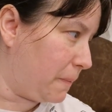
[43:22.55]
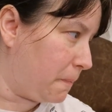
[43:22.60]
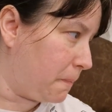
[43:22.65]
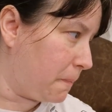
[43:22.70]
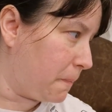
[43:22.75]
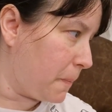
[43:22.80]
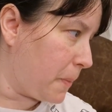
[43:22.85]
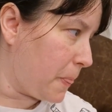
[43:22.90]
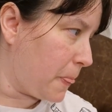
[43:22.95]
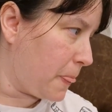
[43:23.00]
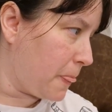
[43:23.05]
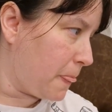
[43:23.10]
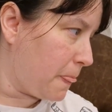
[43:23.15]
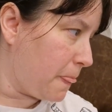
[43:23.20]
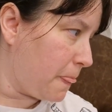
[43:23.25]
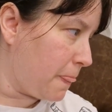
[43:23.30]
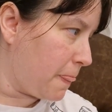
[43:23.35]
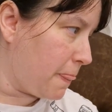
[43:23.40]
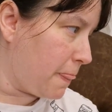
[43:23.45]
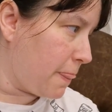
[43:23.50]
the
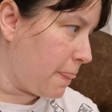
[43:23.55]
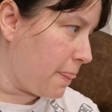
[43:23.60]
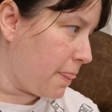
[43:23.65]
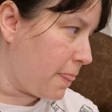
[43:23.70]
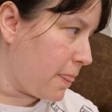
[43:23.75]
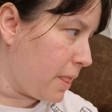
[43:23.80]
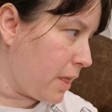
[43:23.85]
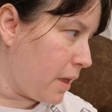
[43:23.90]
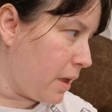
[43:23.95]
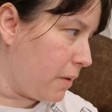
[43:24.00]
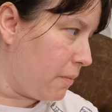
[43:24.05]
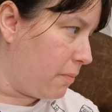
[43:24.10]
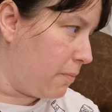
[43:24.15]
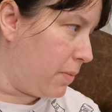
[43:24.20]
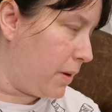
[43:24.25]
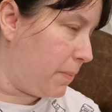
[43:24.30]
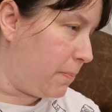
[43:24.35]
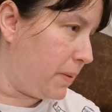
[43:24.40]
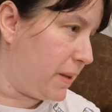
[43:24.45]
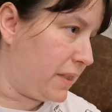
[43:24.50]
one down
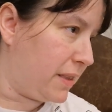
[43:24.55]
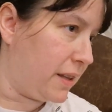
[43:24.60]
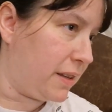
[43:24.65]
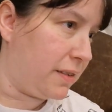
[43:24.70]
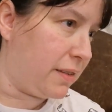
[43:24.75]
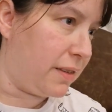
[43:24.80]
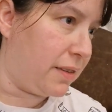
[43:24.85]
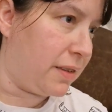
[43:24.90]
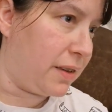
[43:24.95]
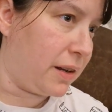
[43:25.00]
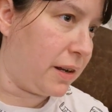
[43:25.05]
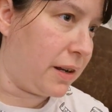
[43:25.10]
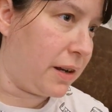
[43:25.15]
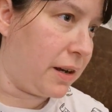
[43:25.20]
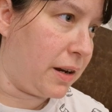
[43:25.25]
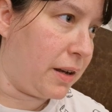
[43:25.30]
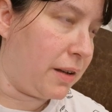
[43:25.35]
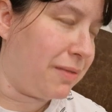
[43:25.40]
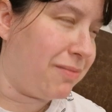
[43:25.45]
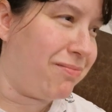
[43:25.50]

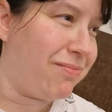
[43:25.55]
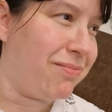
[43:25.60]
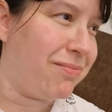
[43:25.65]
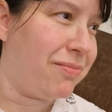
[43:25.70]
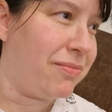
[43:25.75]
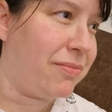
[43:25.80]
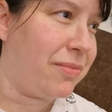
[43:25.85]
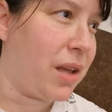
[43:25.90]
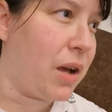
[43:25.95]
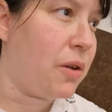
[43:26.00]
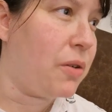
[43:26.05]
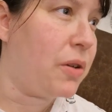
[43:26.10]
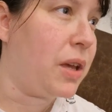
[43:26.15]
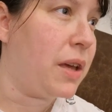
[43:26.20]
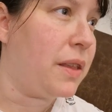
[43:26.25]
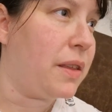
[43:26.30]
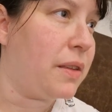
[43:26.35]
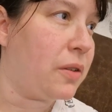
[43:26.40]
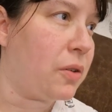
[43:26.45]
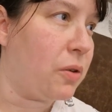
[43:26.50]
the Oh,
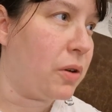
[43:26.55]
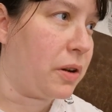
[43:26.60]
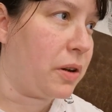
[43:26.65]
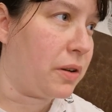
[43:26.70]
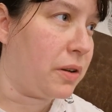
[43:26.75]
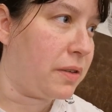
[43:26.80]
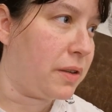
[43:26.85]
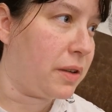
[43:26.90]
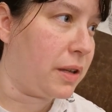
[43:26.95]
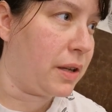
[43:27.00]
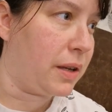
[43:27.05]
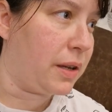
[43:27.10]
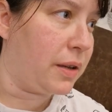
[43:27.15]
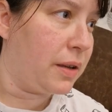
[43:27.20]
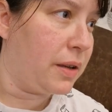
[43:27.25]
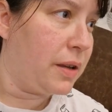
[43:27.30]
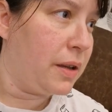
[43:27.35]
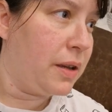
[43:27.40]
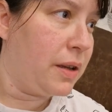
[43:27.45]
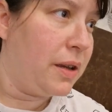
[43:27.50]
yeah, that's quite nice in there.
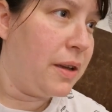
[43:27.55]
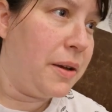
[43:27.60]
there.